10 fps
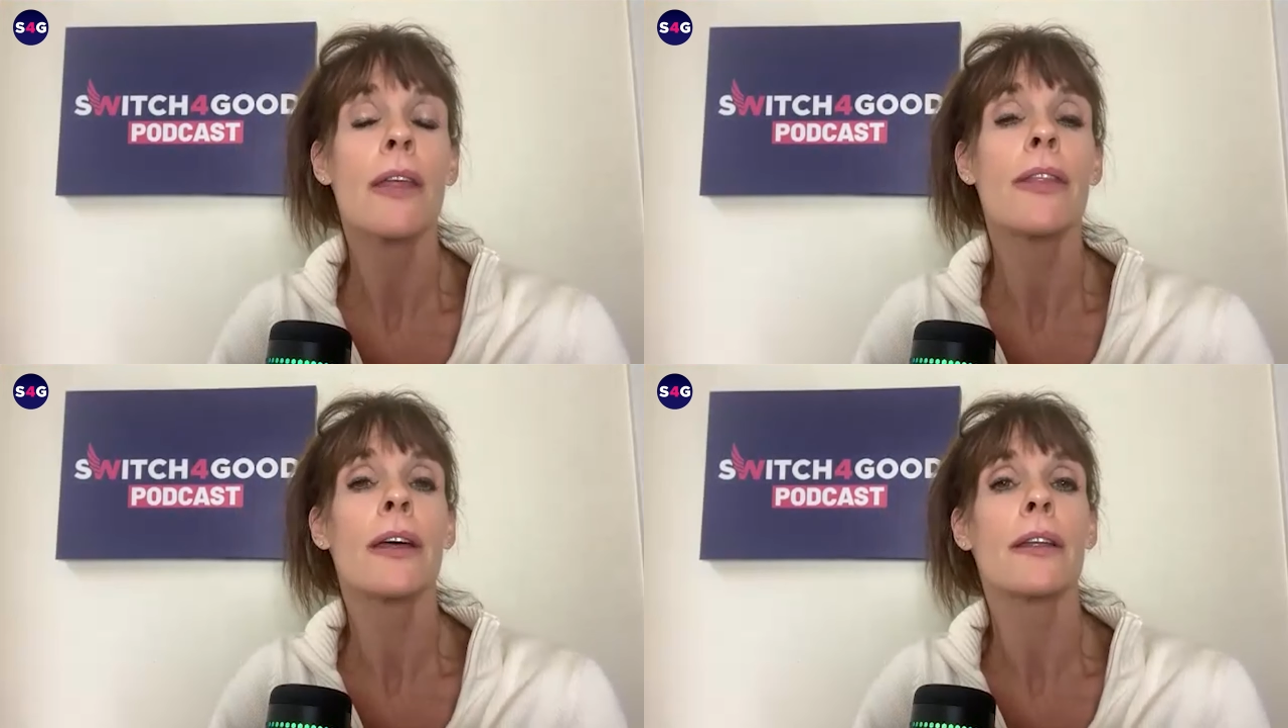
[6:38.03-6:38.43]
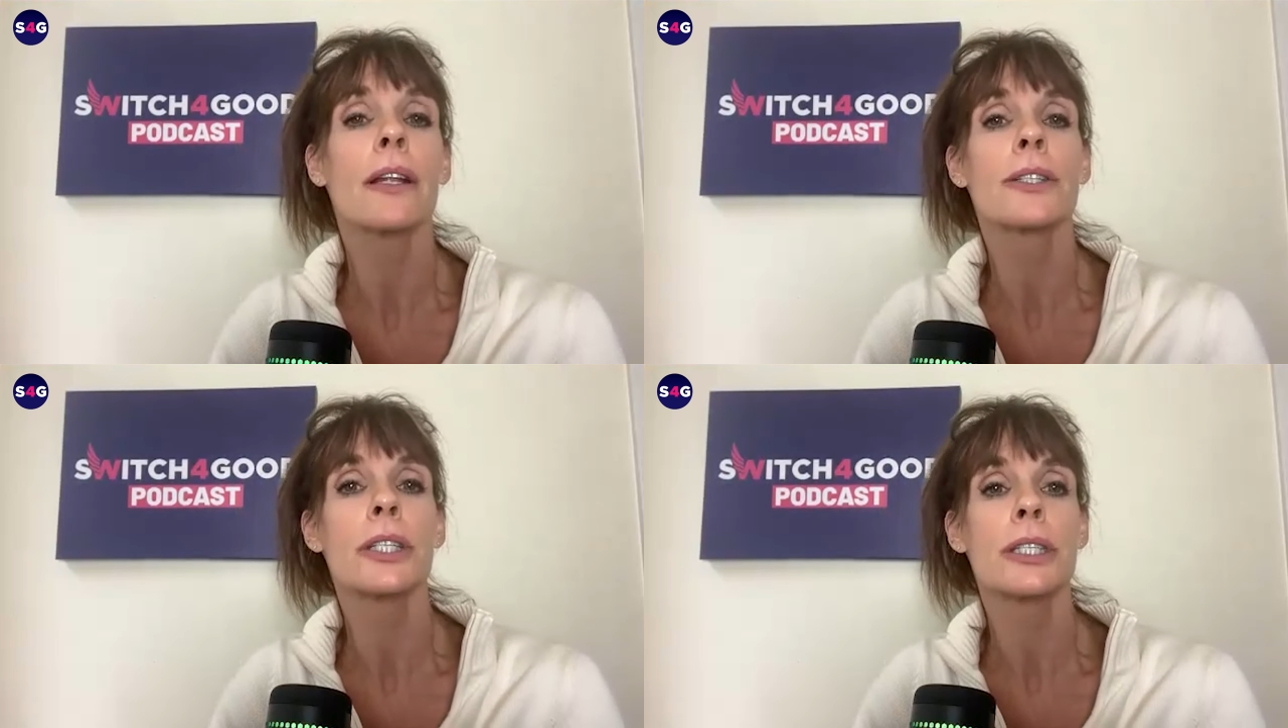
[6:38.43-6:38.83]
The,
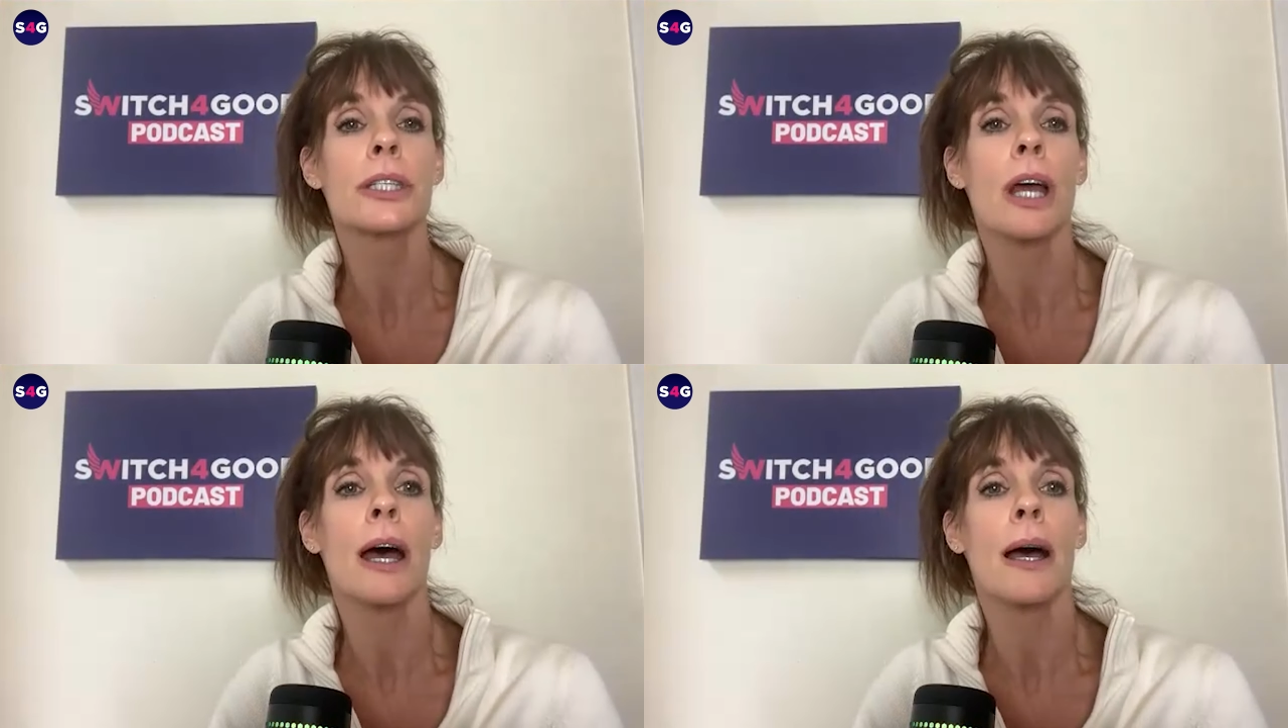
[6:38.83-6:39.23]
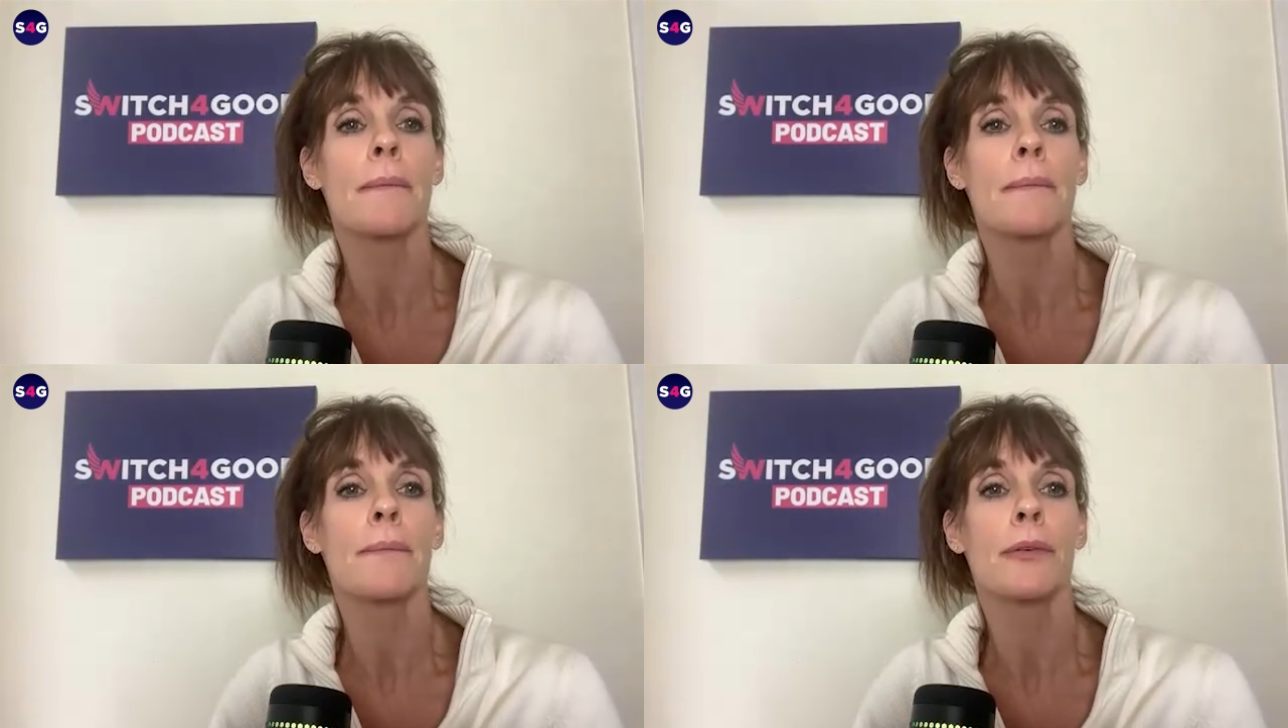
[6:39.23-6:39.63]
just
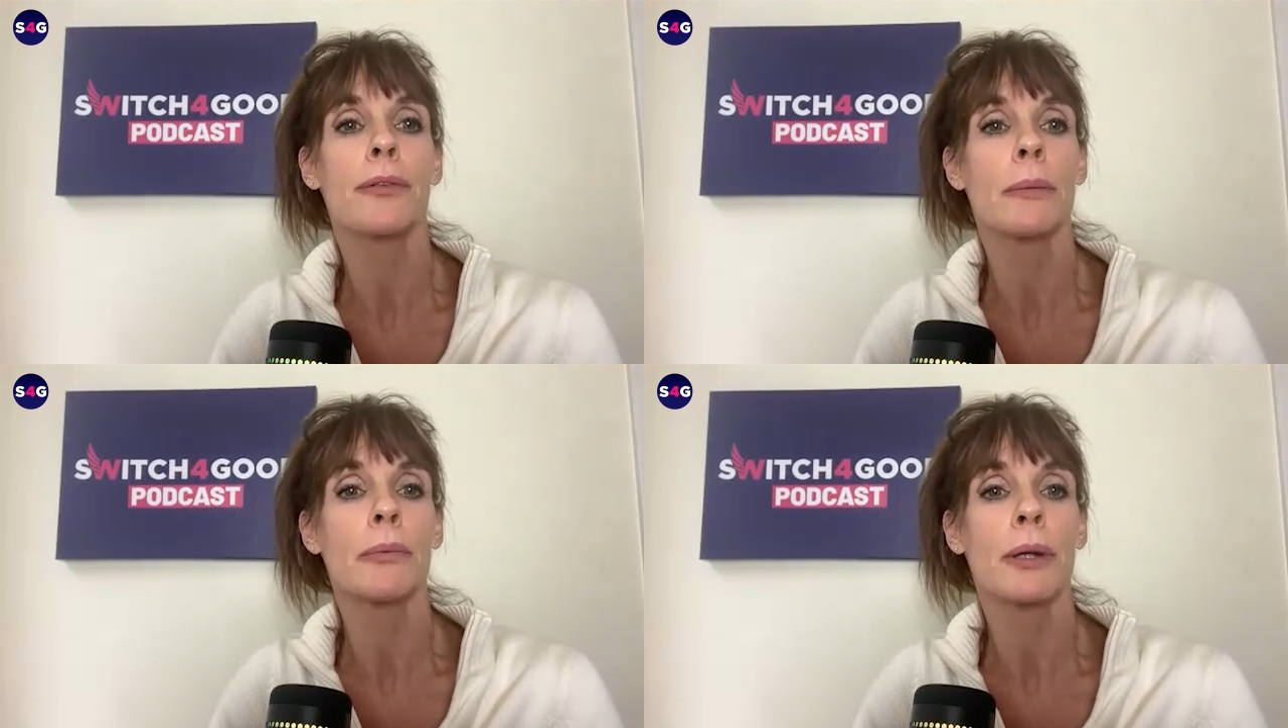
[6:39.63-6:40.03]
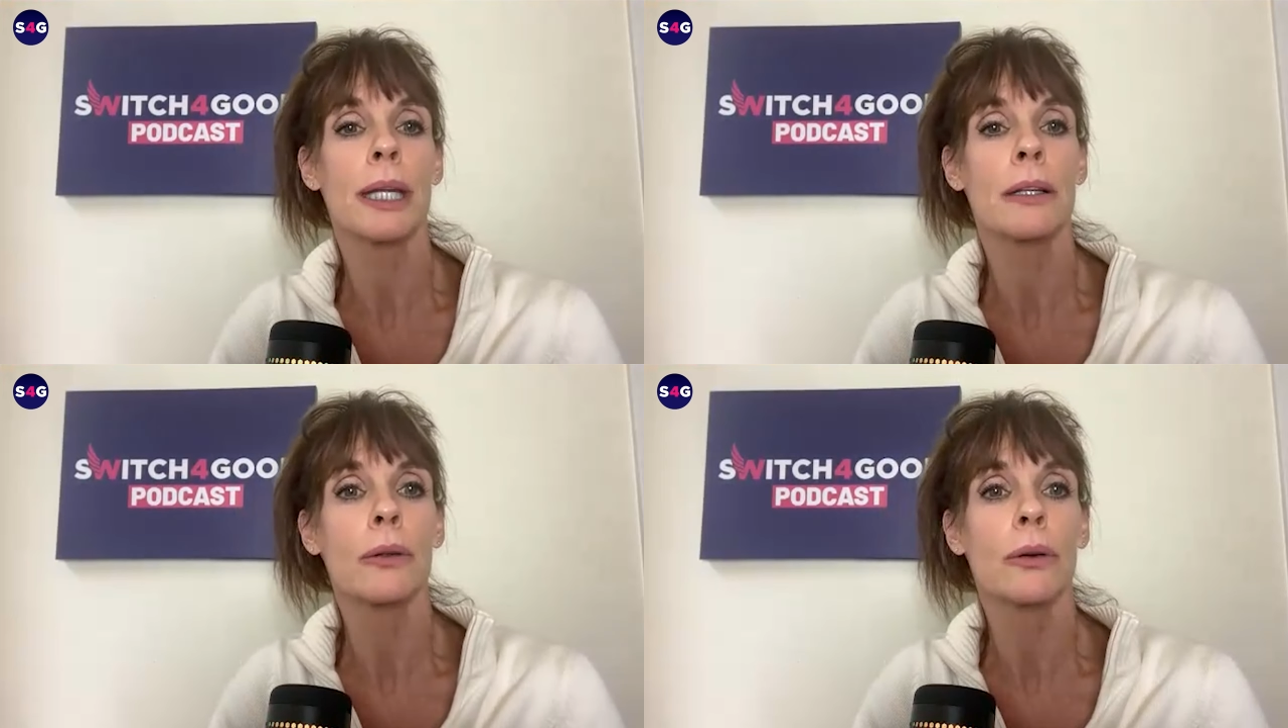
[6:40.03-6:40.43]
um, before we bring
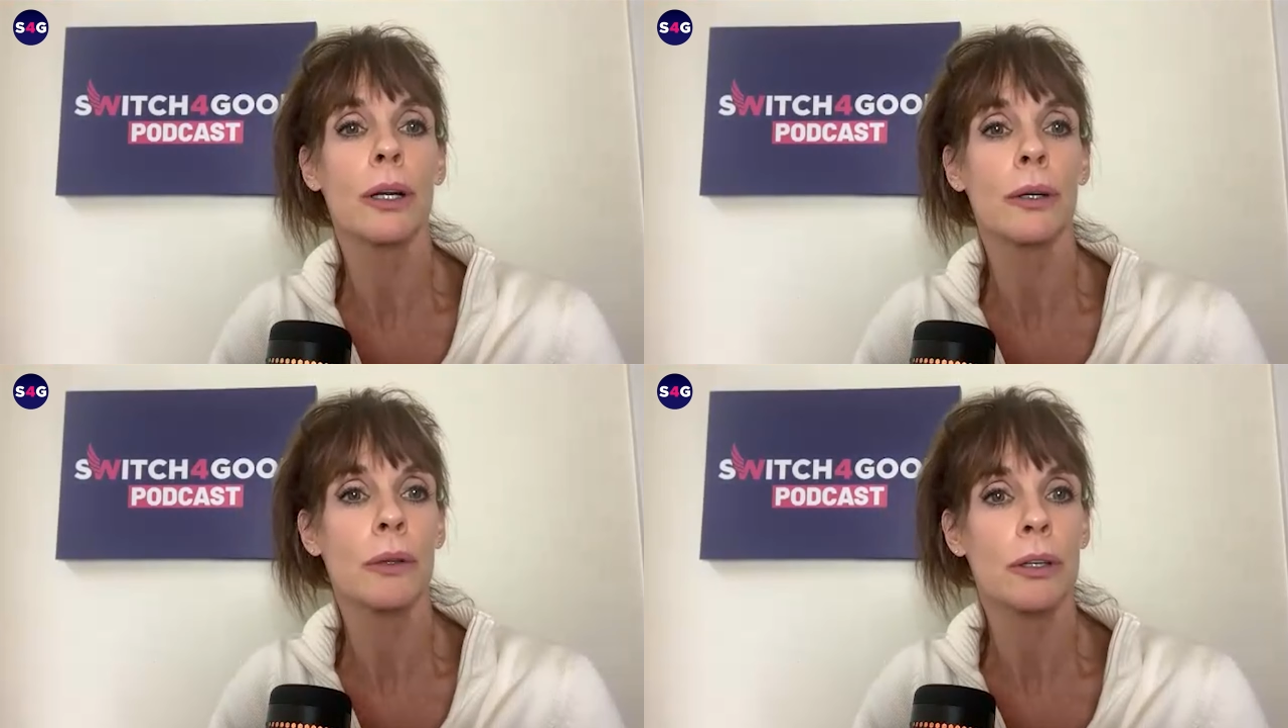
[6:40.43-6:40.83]
in Lauren with